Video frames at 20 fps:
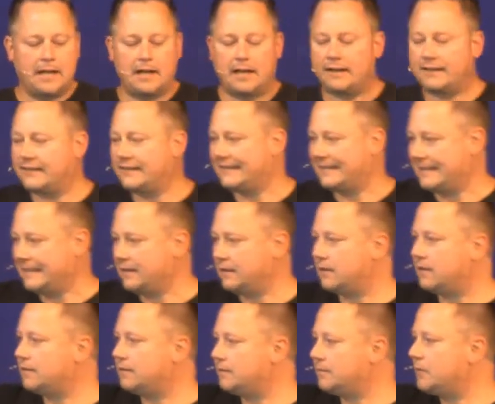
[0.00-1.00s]
A
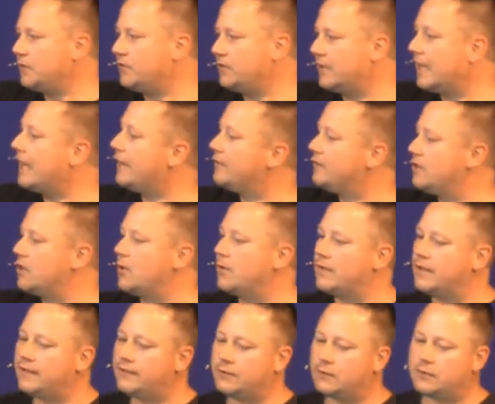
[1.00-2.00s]
seal, and most of you guys know
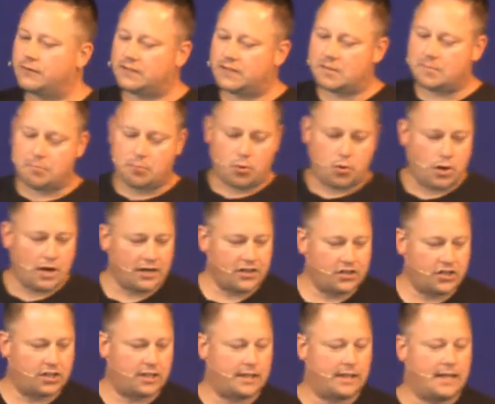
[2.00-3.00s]
this, it was an
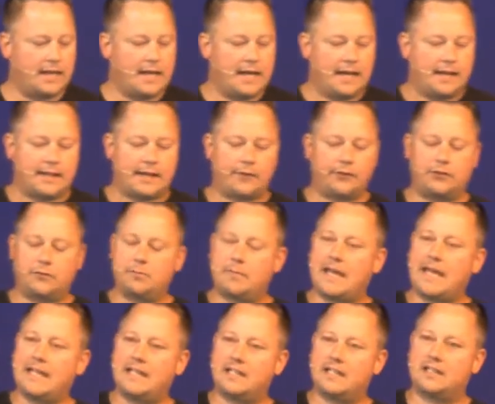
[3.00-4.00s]
impression that was
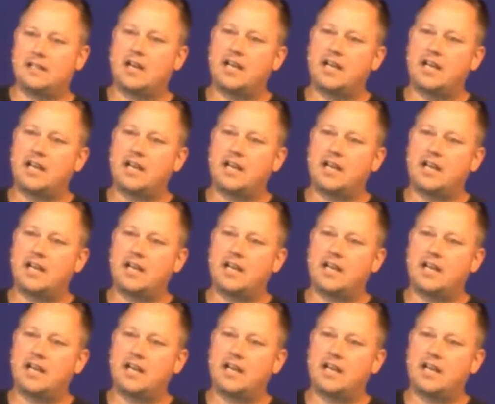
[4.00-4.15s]
made in,